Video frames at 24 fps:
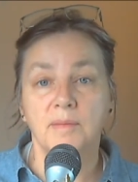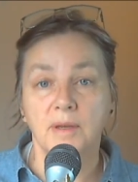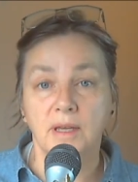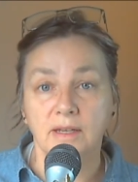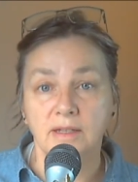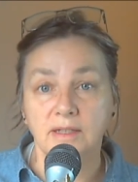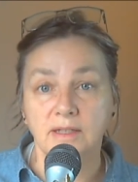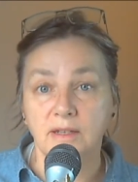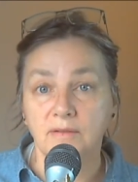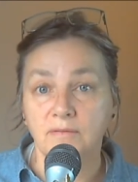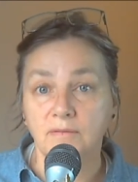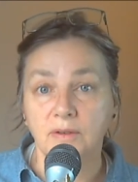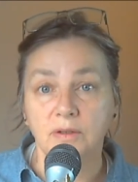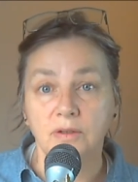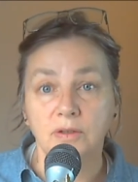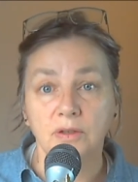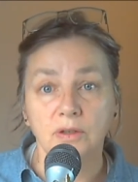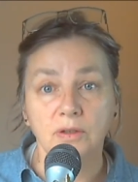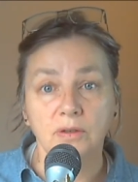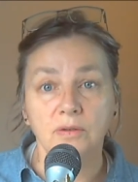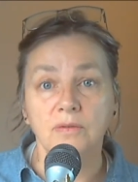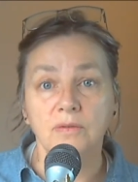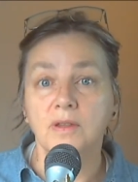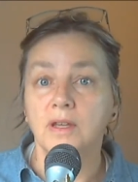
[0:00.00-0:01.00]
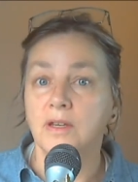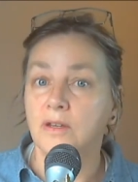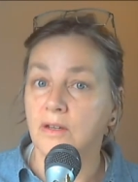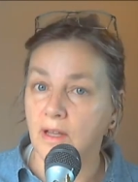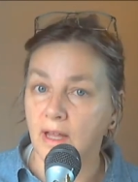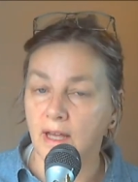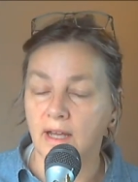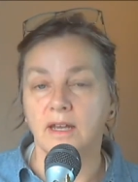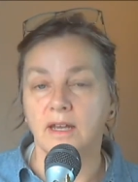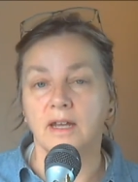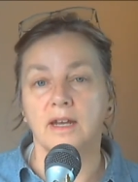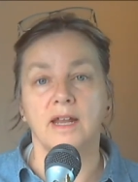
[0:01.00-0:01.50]
Because if you do, then you're
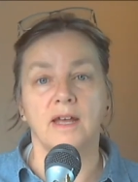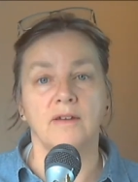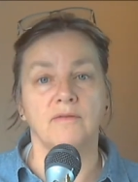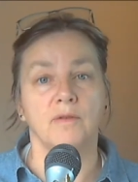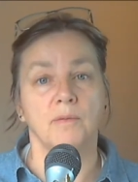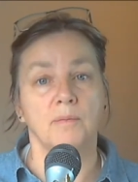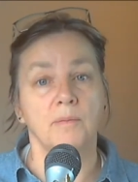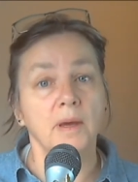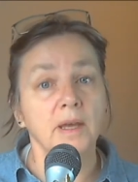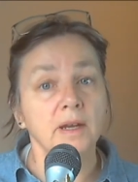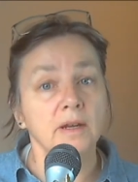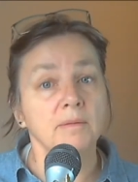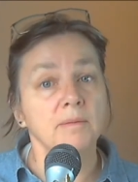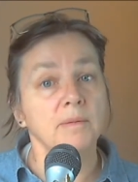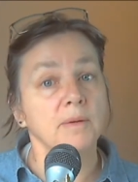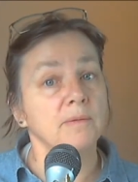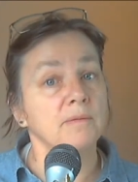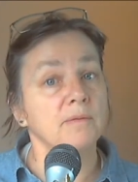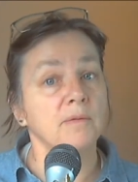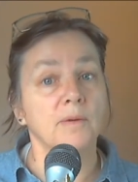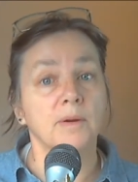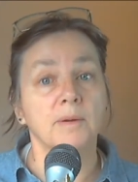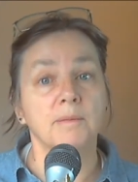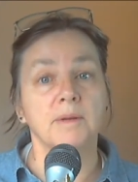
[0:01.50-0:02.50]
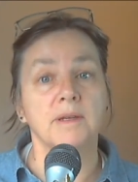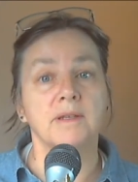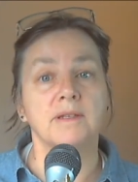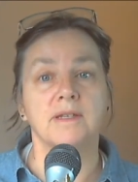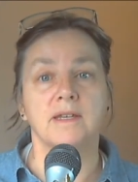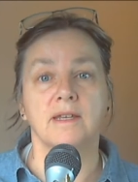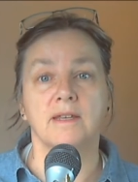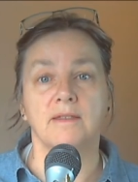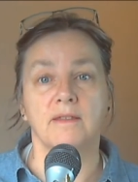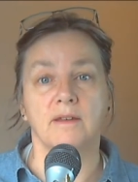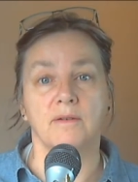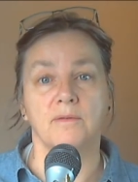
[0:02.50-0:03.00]
going to have a better
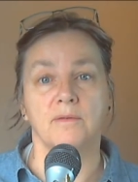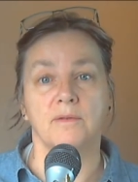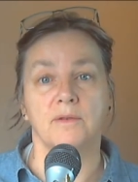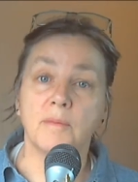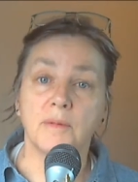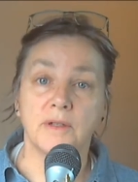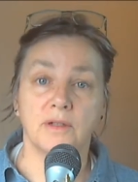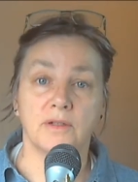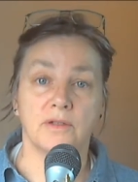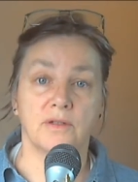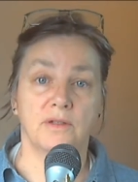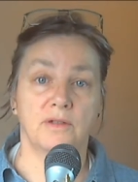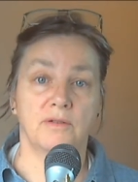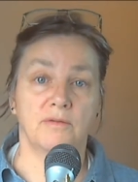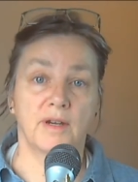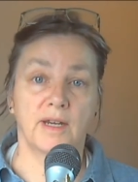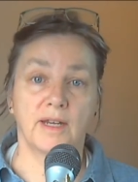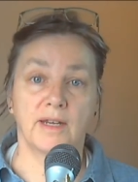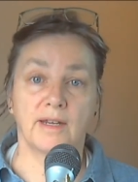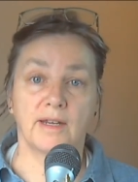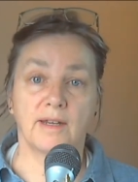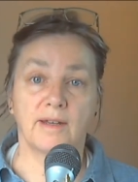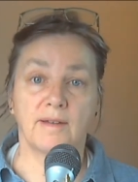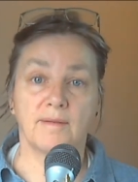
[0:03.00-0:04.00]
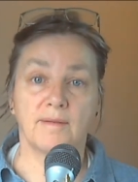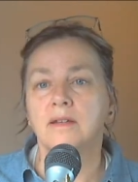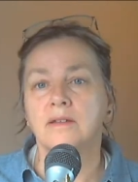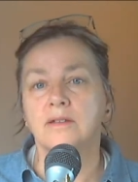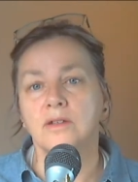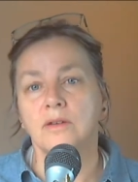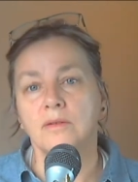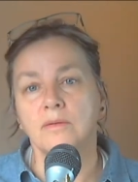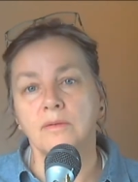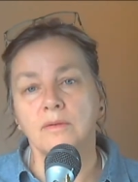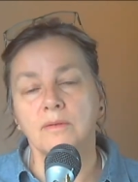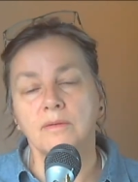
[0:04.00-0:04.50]
performance in the competition ring.
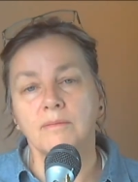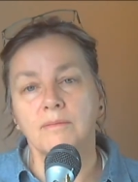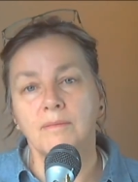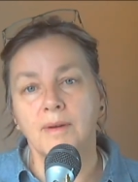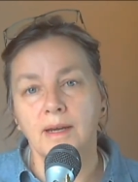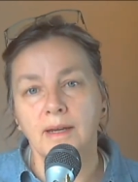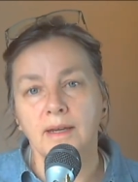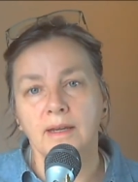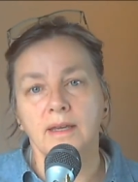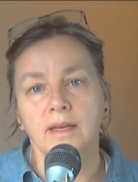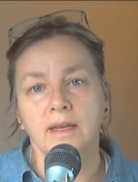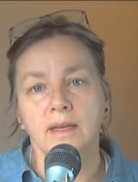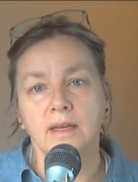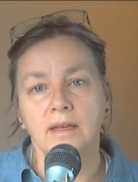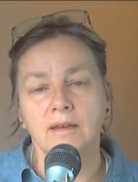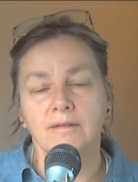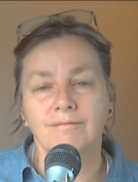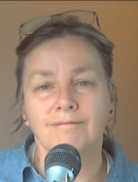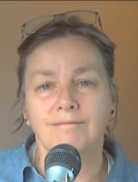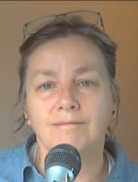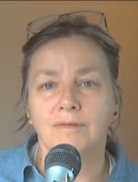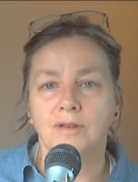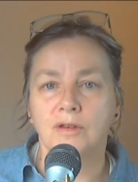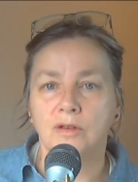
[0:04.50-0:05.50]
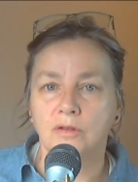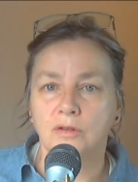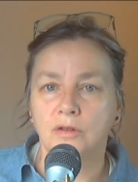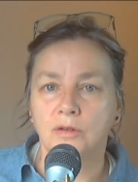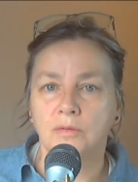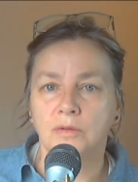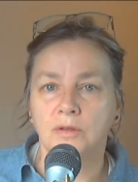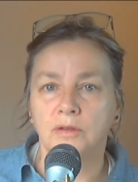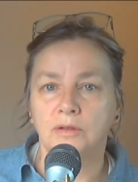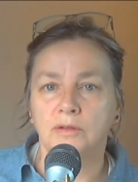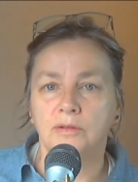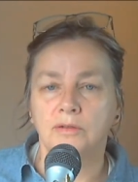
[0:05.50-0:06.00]
So my
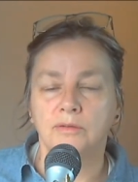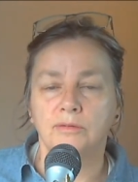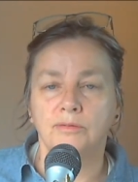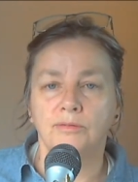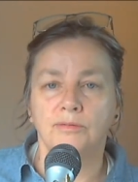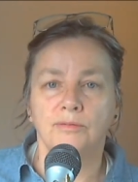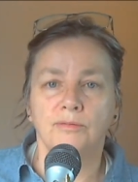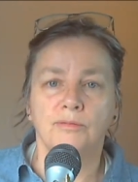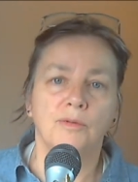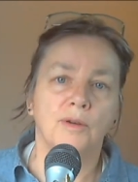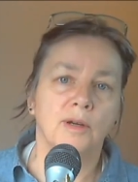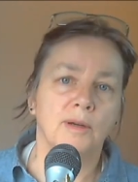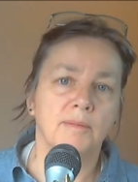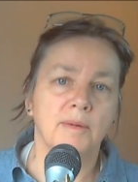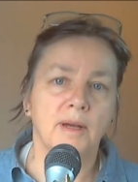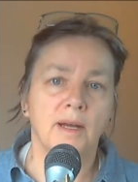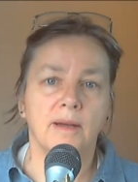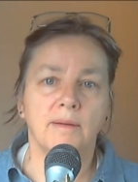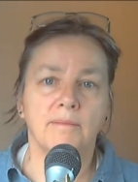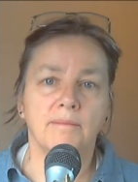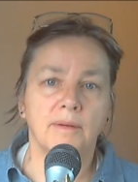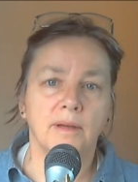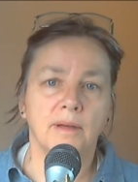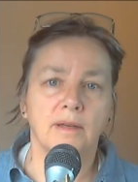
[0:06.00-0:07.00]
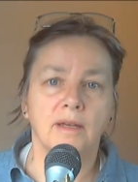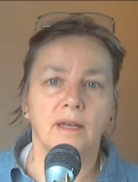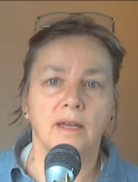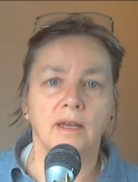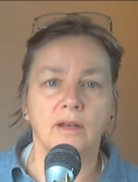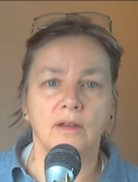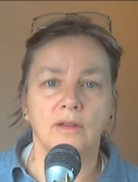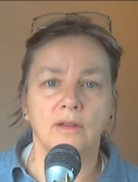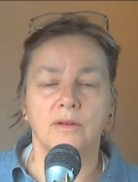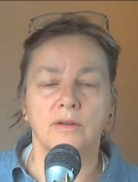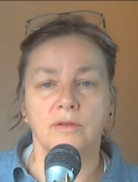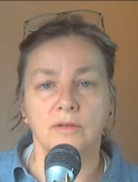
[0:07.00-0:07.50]
usual warm-up
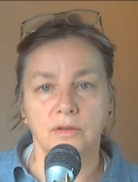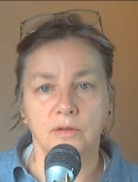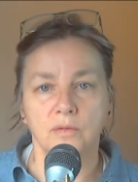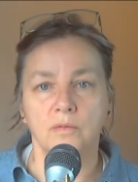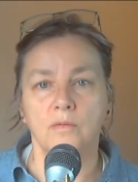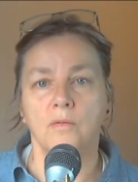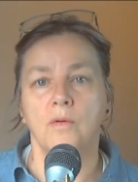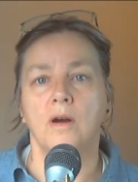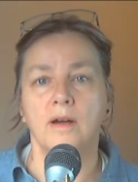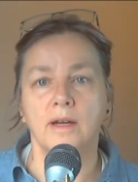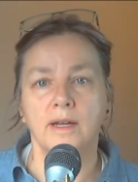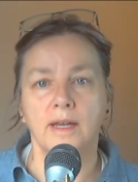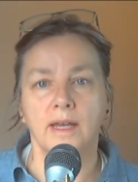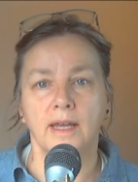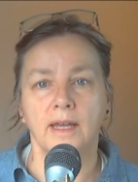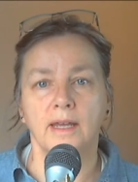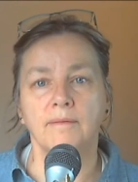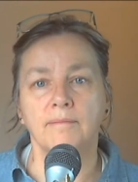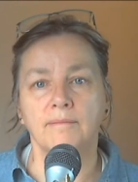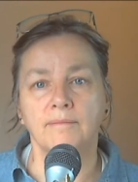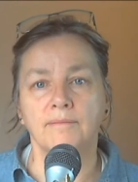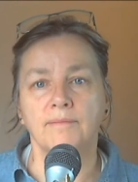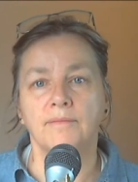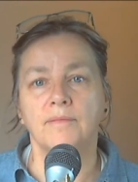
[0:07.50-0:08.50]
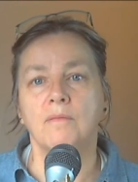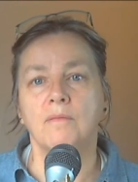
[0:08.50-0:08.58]
includes walking